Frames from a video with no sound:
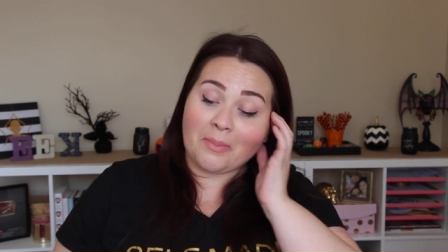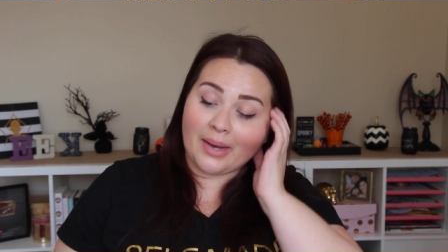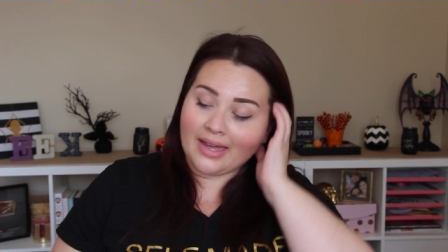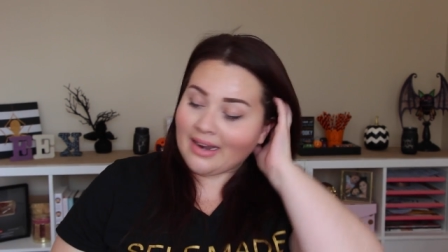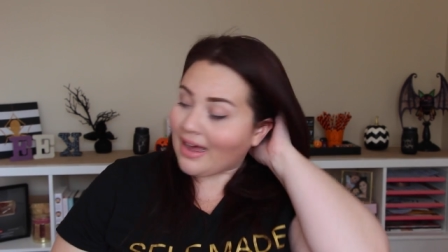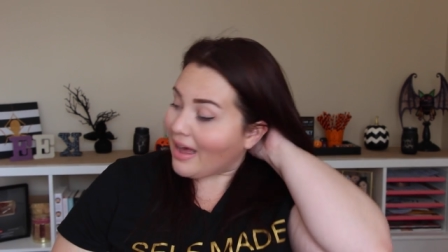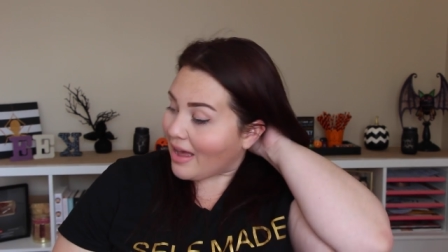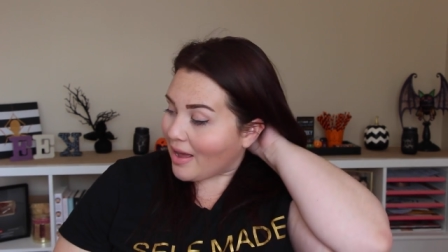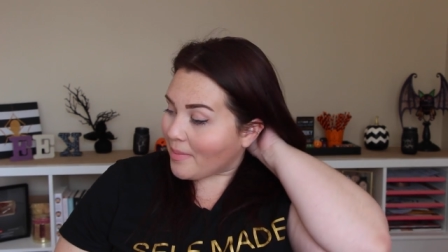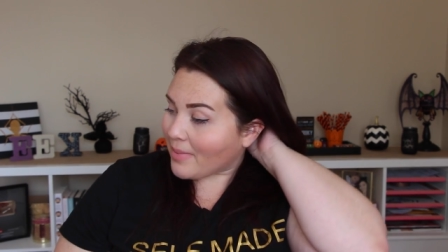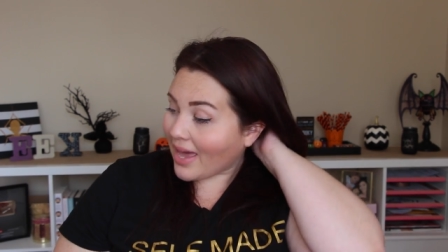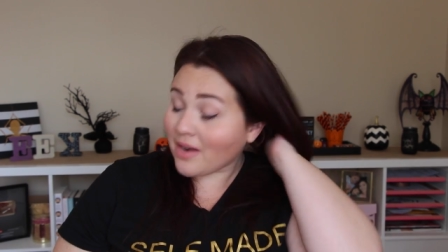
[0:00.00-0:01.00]
But
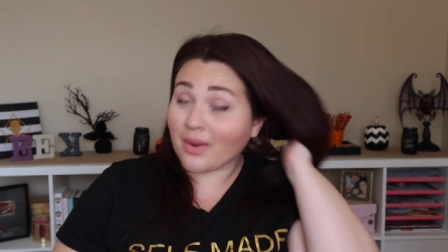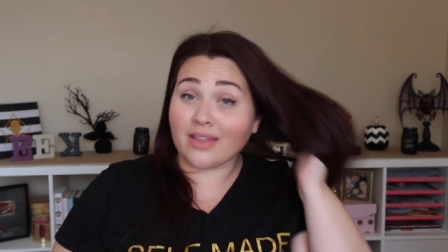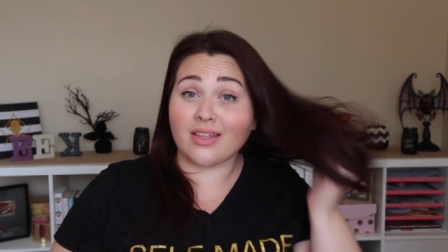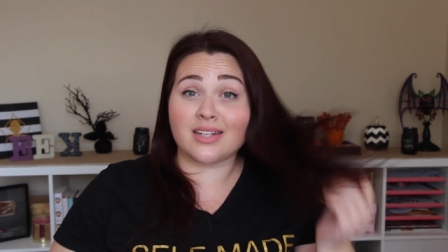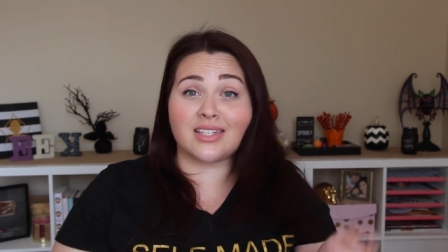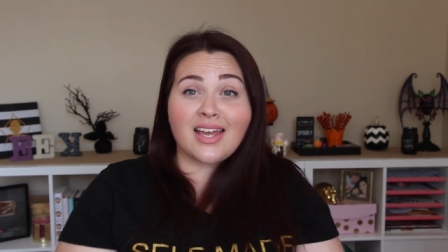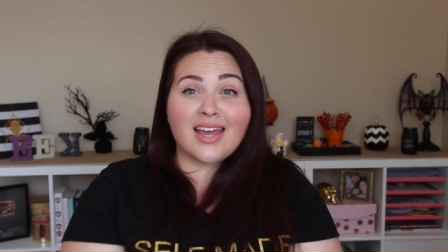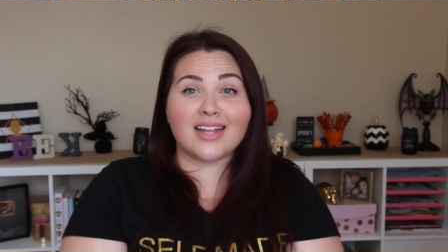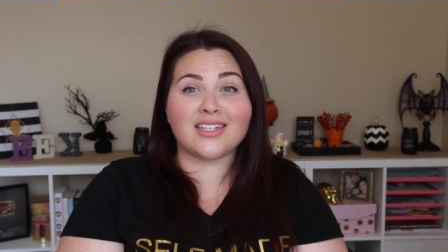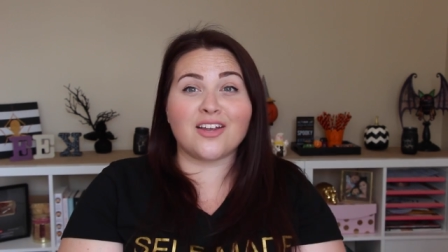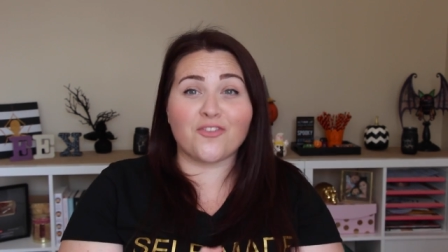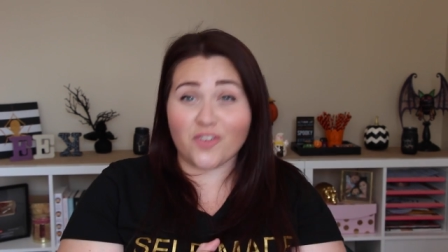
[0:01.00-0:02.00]
anyway,
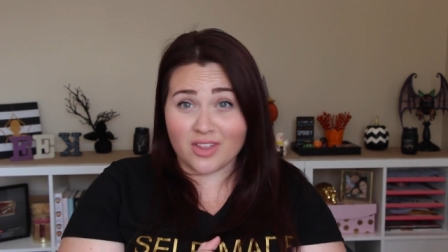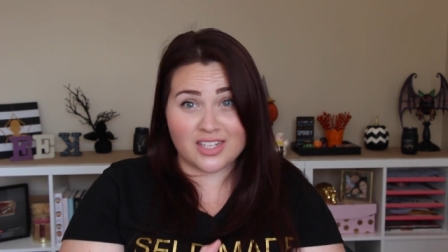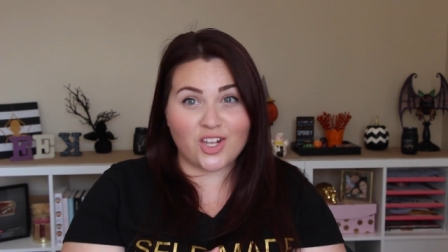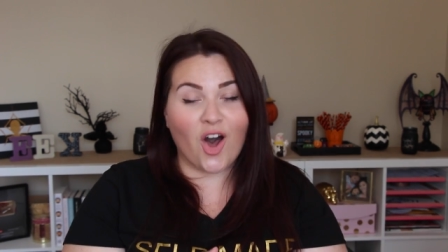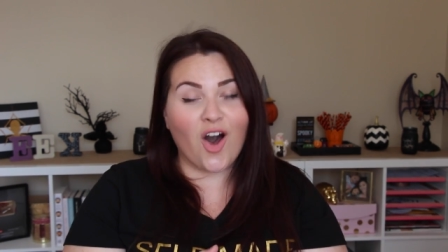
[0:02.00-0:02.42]
that's it for this